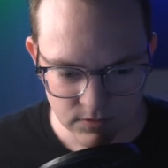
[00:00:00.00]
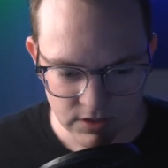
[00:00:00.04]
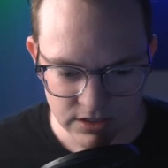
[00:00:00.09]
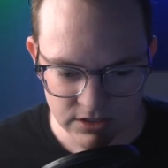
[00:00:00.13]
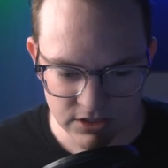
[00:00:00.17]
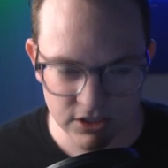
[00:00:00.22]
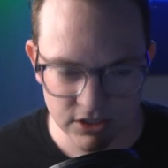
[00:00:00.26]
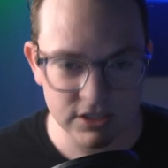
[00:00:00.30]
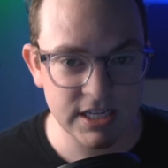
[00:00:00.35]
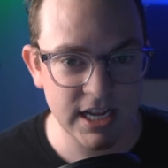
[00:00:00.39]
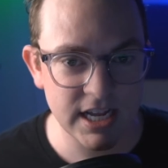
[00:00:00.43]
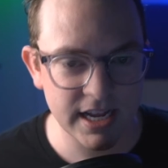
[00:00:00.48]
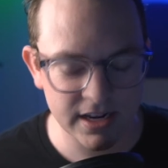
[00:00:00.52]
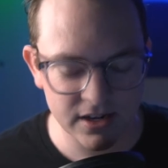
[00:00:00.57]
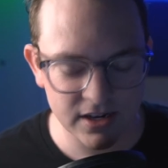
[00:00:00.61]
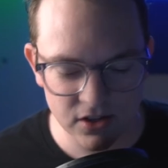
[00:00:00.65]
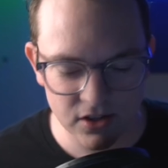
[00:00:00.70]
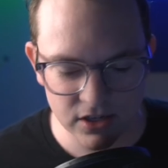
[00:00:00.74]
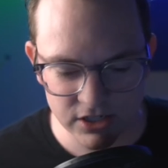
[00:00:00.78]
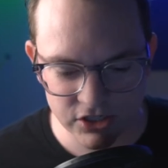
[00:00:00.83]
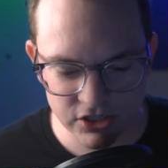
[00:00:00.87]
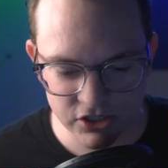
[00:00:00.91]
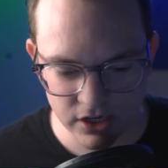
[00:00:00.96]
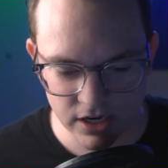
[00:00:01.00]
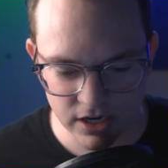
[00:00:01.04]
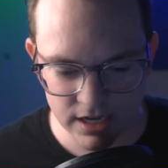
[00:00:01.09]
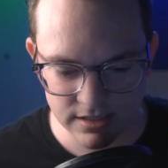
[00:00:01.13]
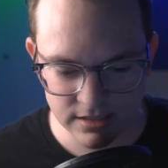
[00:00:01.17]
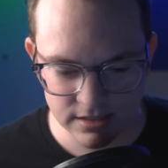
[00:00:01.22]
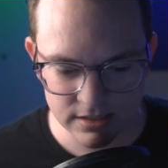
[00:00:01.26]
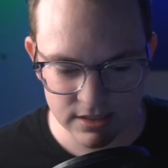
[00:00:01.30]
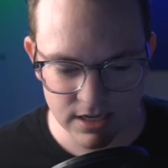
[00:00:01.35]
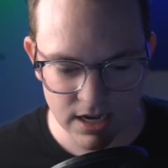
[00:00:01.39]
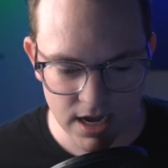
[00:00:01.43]
Just taking a look at your
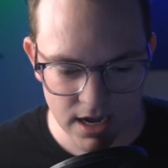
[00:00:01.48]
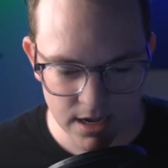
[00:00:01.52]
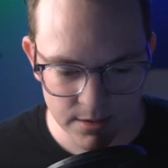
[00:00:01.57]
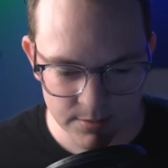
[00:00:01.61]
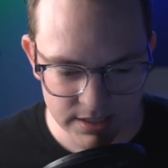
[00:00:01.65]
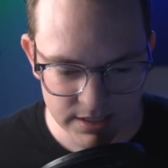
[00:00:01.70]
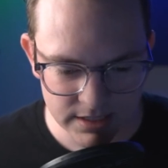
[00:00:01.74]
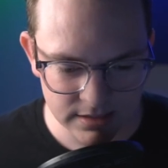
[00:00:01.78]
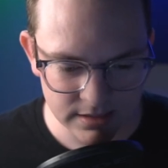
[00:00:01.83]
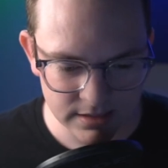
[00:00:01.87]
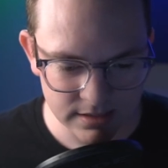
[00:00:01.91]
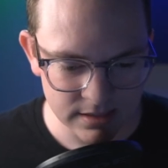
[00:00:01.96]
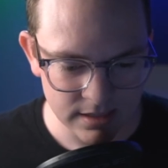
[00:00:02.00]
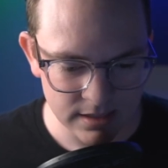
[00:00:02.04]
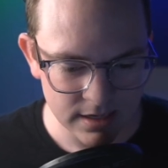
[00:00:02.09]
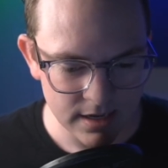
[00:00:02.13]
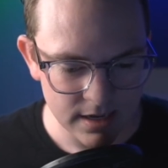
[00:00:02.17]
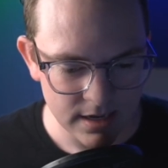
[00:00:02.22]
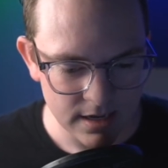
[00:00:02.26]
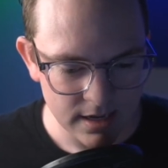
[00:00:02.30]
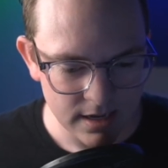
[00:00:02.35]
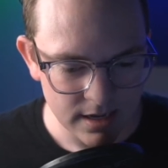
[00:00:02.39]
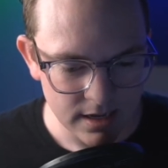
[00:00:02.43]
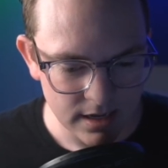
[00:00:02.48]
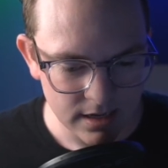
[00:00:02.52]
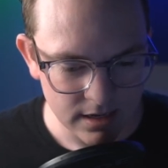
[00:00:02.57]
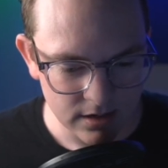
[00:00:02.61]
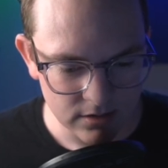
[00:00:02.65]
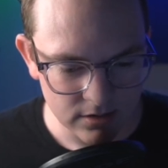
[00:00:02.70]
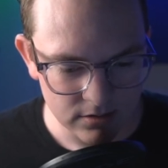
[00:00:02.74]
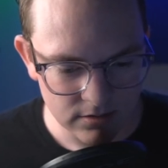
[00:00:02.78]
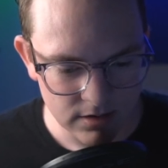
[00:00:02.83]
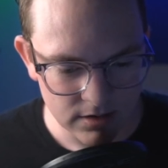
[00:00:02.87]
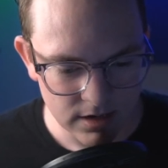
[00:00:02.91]
guys' comments.
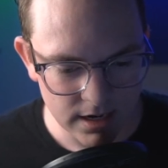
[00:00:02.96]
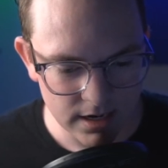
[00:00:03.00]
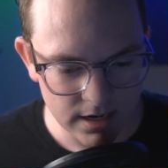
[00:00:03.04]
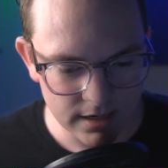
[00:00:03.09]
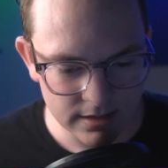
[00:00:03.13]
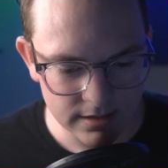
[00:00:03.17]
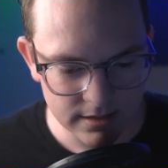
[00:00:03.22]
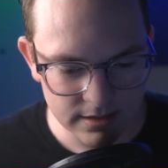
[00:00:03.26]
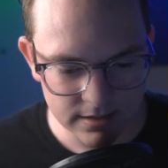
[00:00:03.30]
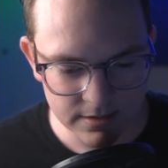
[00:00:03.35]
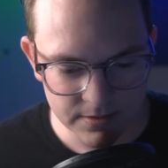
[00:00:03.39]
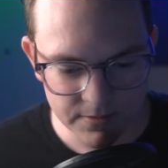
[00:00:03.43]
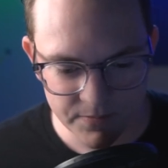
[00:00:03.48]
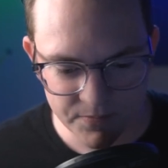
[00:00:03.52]
All right.